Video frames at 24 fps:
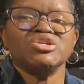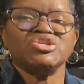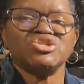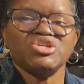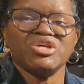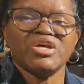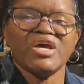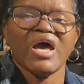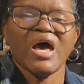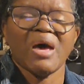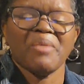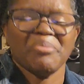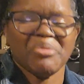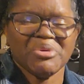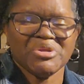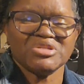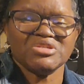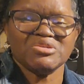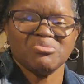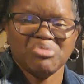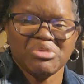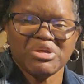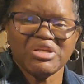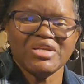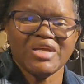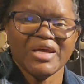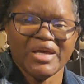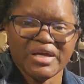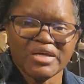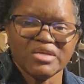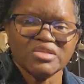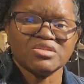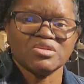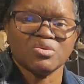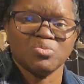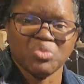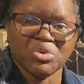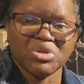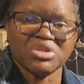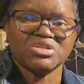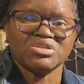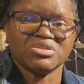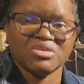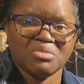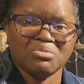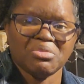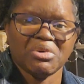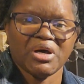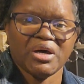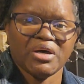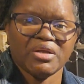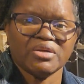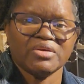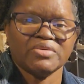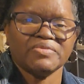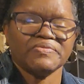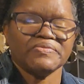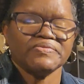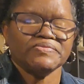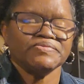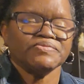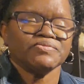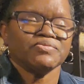she happened to be dancing with somebody.